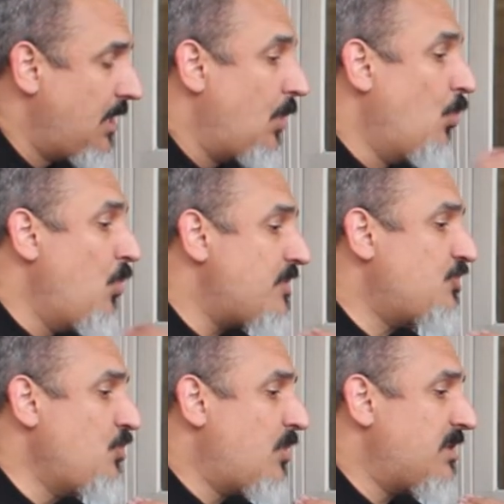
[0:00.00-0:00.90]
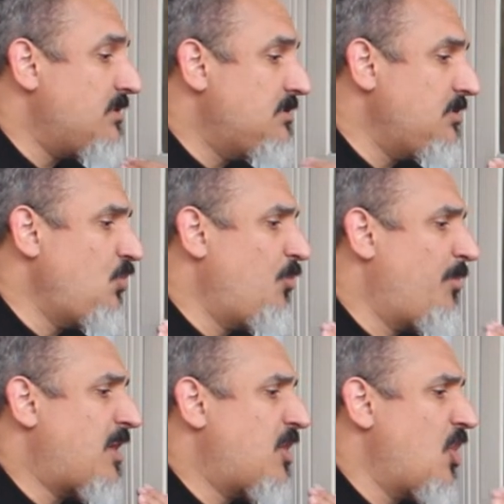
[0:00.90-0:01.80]
Which you can do
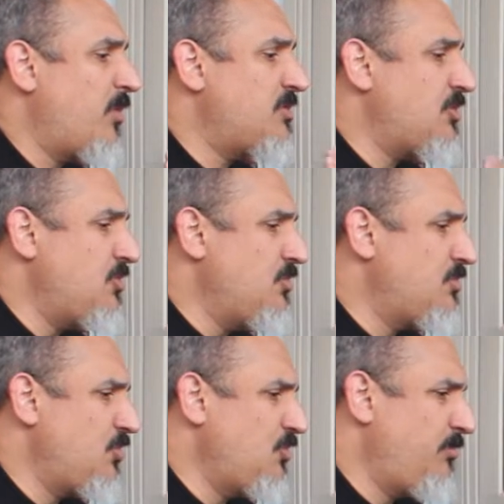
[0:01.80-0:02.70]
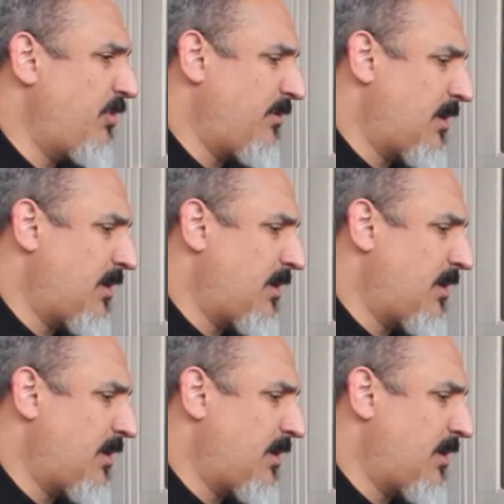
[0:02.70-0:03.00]
by going to YouTube,